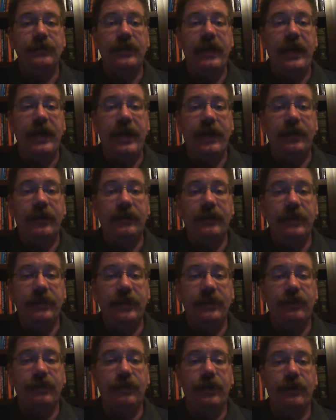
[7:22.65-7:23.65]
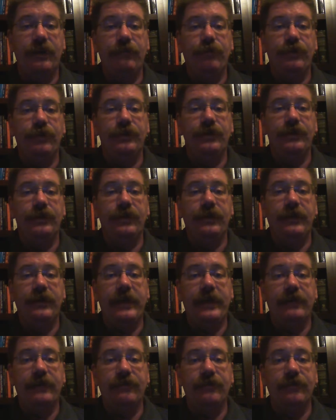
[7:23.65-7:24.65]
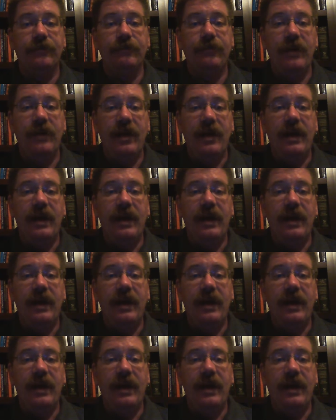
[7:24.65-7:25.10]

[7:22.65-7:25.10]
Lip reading: and electronic books in the classroom,